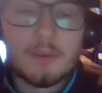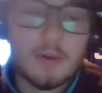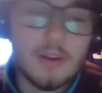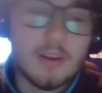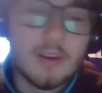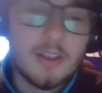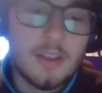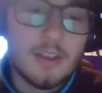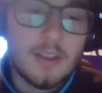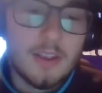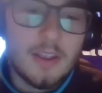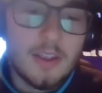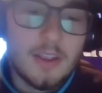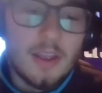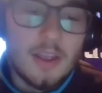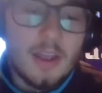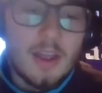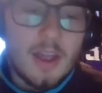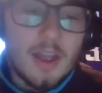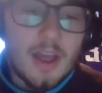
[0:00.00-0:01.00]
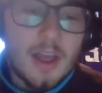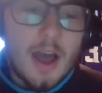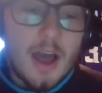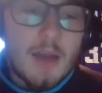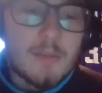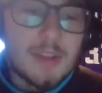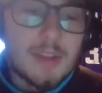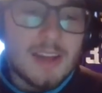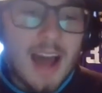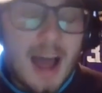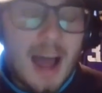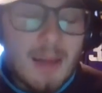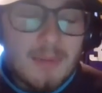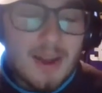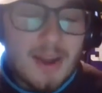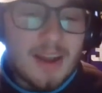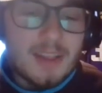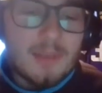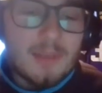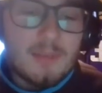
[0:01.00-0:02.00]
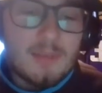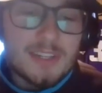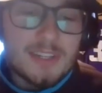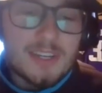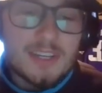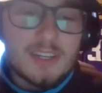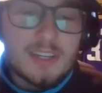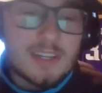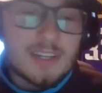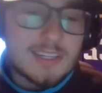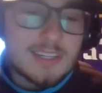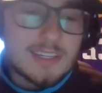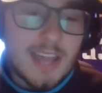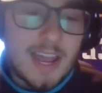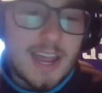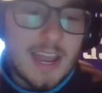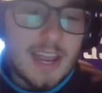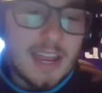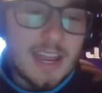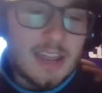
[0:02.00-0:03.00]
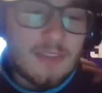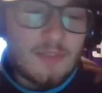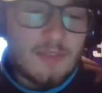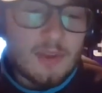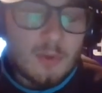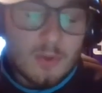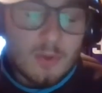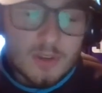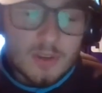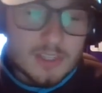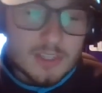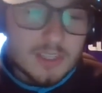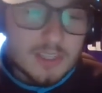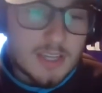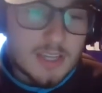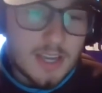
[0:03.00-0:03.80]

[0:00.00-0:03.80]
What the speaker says: But I mean, I'm not in the position to say if it was